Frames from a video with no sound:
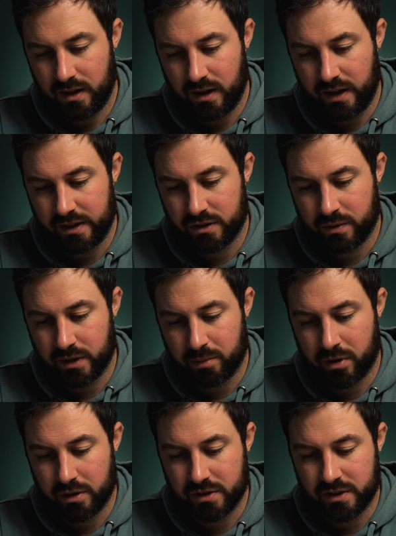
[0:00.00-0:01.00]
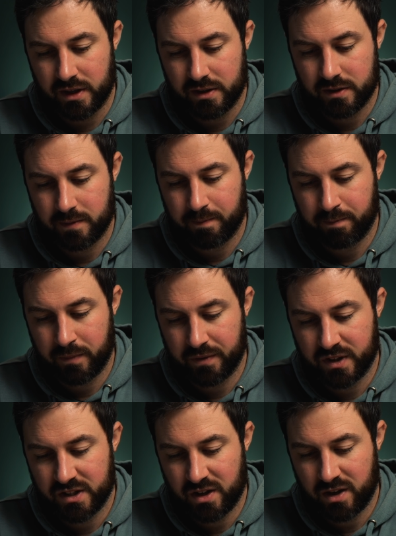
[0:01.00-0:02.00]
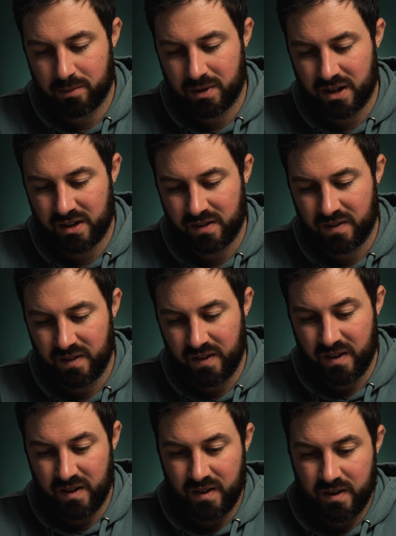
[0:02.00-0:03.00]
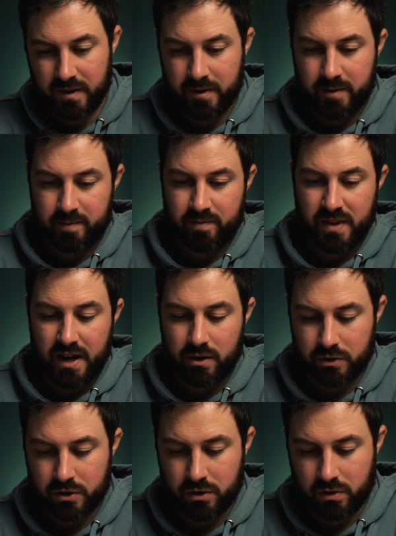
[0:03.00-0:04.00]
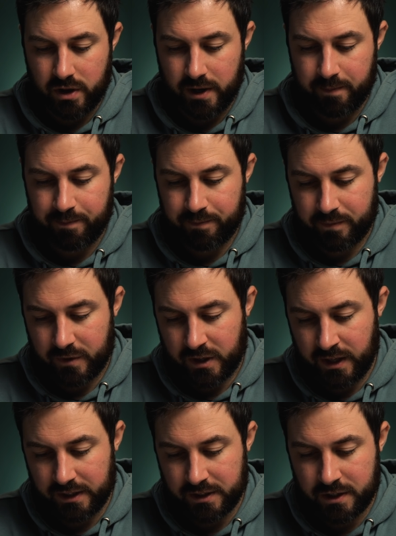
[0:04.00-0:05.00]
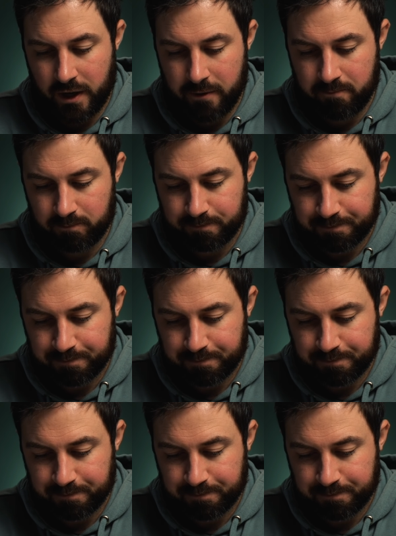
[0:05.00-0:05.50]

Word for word: later in the process. But for the time being, that looks all right. Click done.